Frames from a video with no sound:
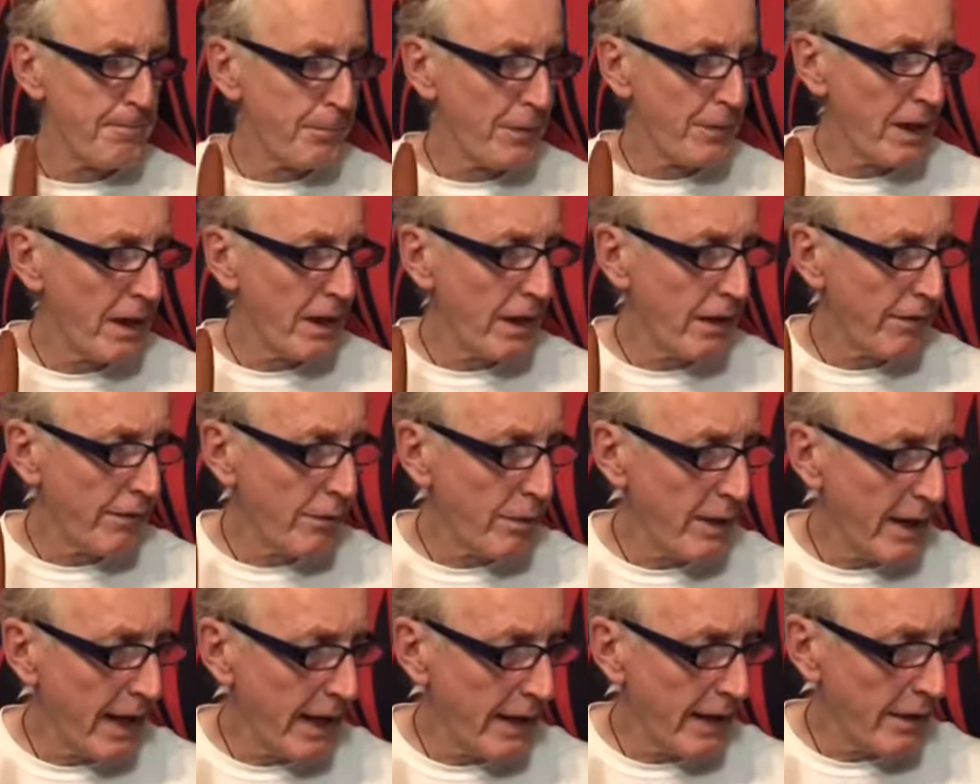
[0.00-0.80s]
And if we
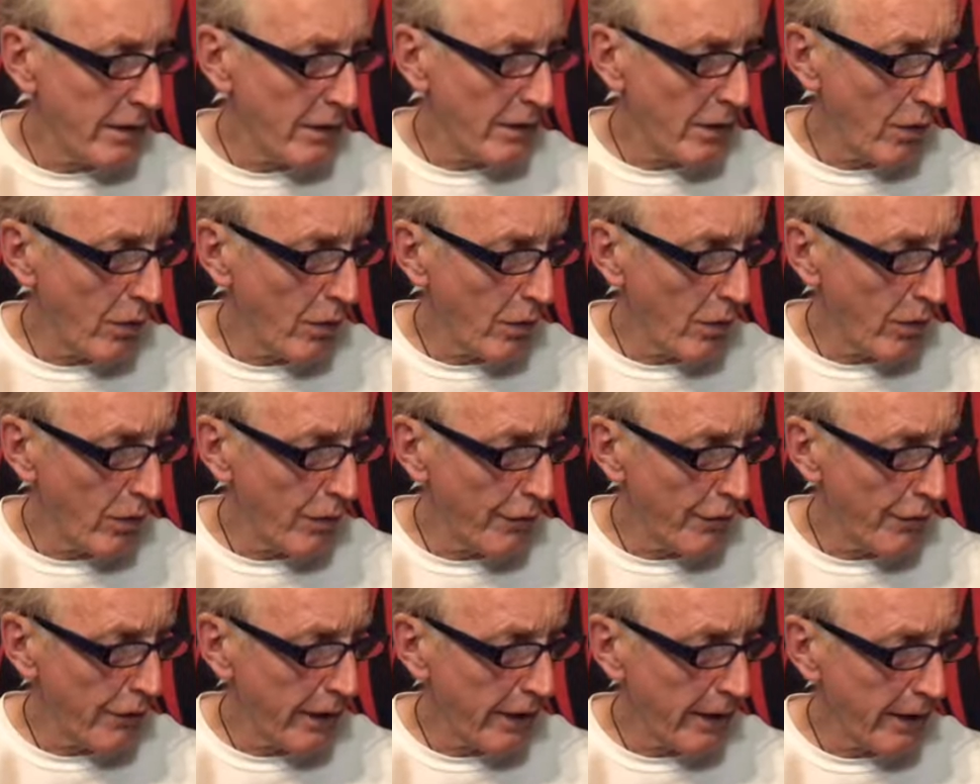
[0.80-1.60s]
add in the hall
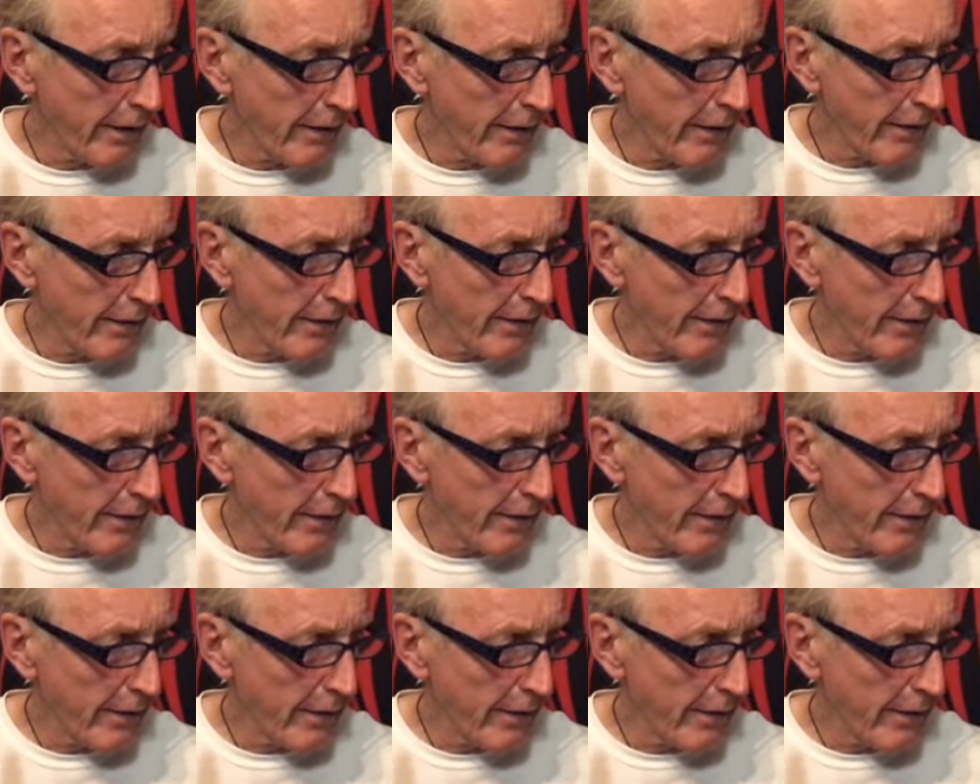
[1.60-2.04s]
effect,